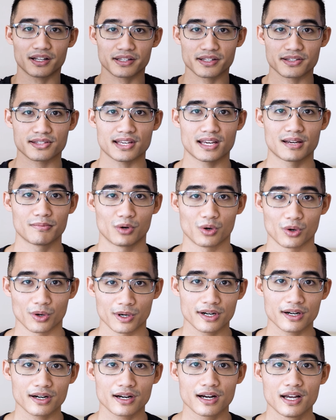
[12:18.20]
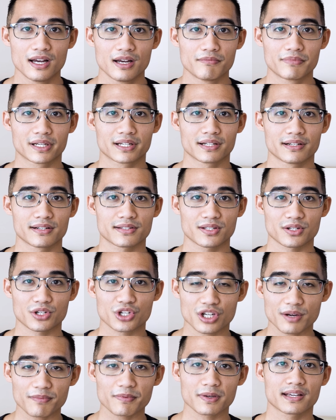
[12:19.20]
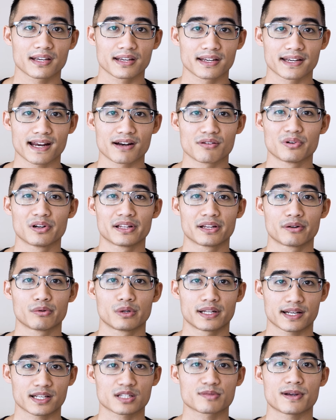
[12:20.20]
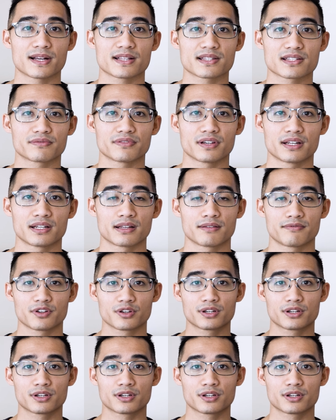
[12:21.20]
on the same order, because the shipping can get really expensive. And if